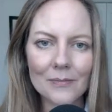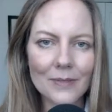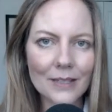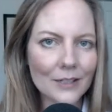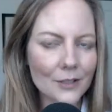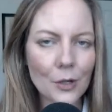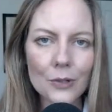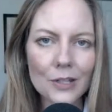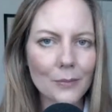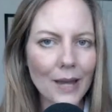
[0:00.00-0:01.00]
leaders
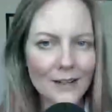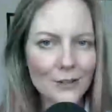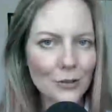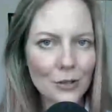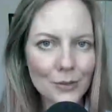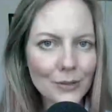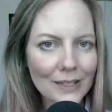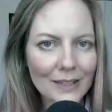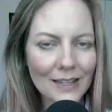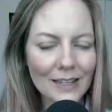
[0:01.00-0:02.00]
holding back to
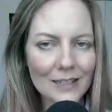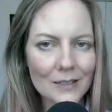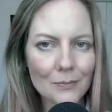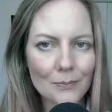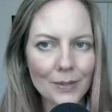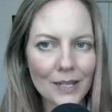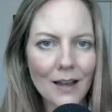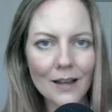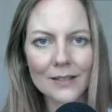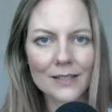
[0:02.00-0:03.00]
communicate
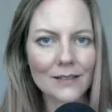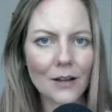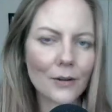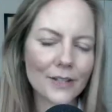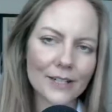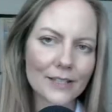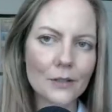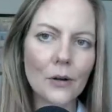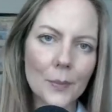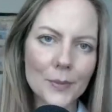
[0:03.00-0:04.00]
because, oh, there is
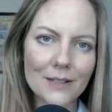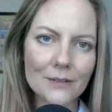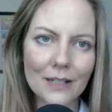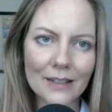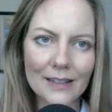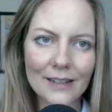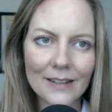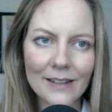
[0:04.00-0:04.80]
no update really.